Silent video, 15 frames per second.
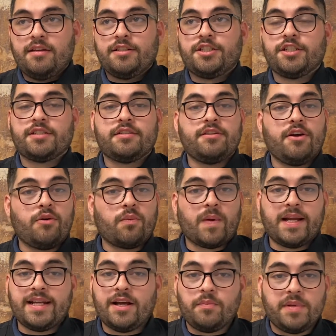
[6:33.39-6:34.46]
just know
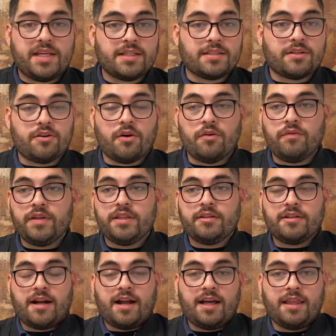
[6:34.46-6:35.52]
right now, because of COVID, they're
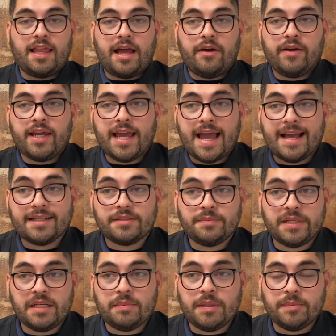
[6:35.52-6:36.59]
not allowing as
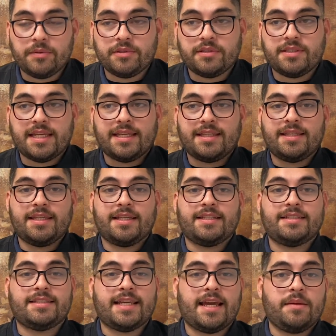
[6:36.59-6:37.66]
many people to take the
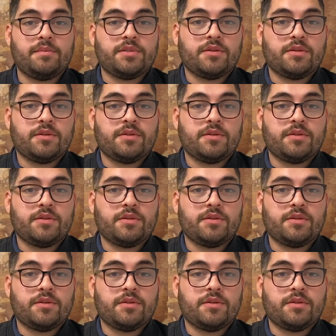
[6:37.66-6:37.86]
exam.